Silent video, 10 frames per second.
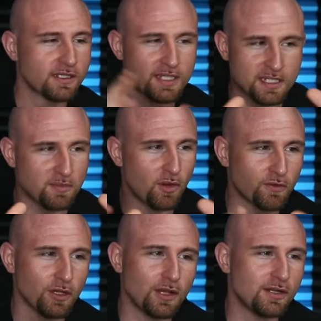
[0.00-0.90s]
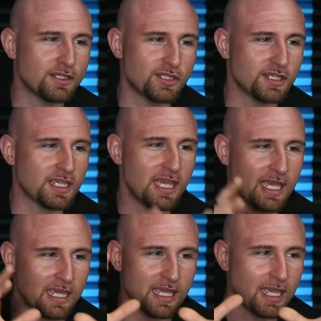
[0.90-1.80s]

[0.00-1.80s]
It's just a